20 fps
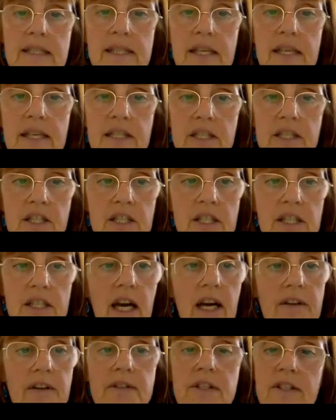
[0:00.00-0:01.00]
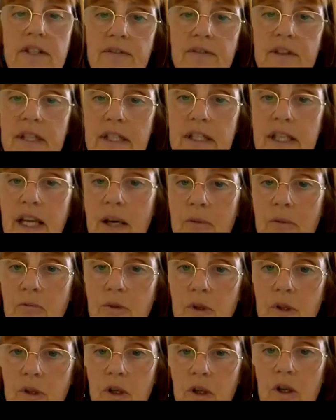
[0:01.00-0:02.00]
century, after the Vietnam
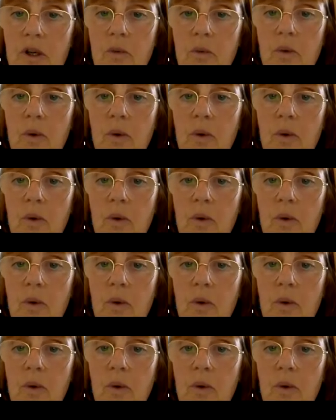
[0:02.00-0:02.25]
War,